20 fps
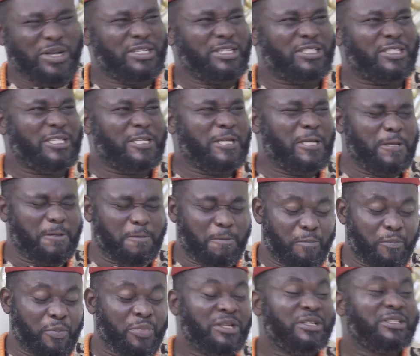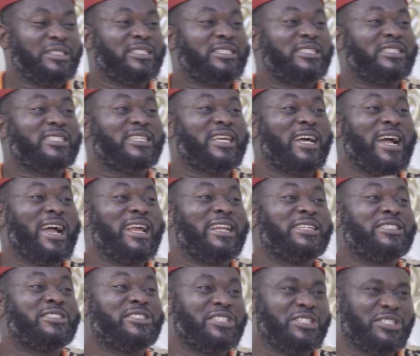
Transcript: Your Majesty. Yes. This is highly